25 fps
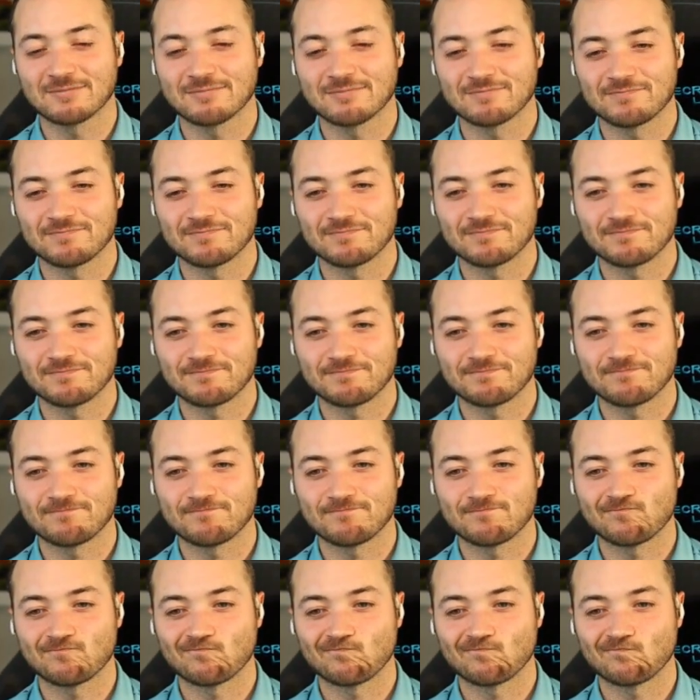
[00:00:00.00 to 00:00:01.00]
Yeah, I
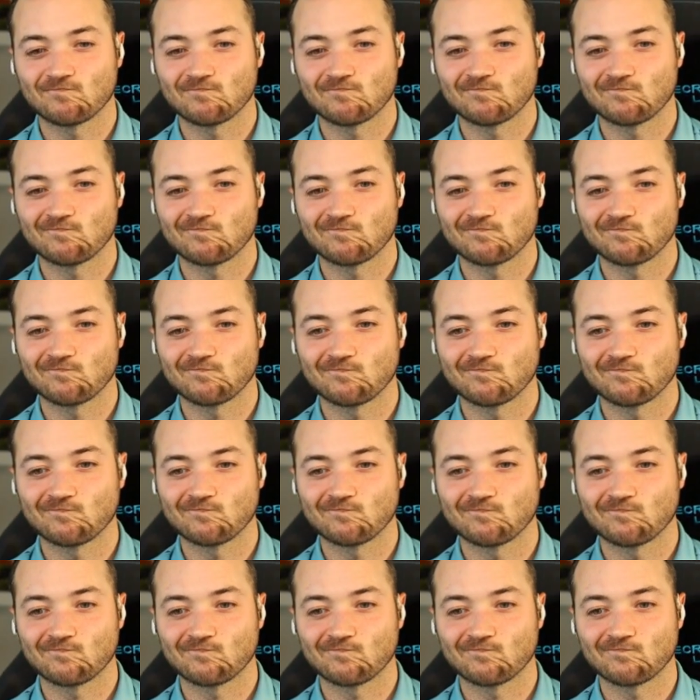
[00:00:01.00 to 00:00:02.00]
remember those.
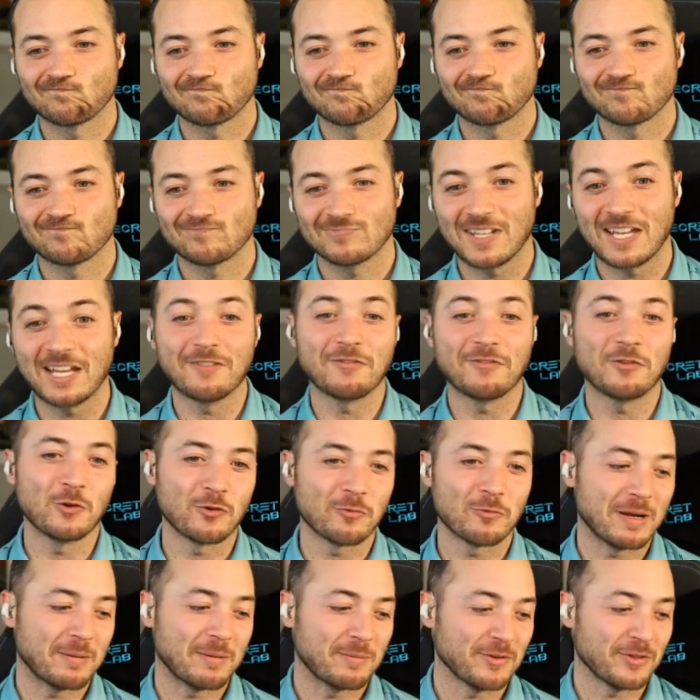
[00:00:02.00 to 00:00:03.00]
And if you um,
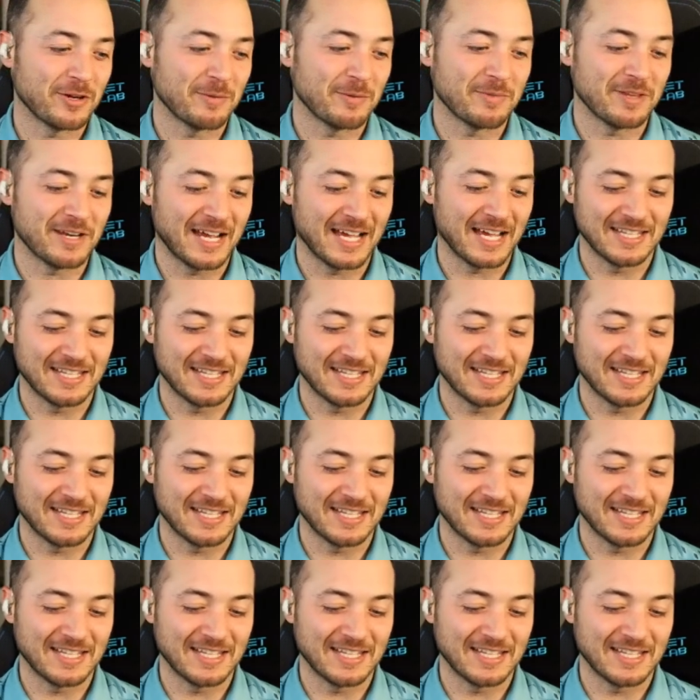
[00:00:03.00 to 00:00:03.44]
remember them, then I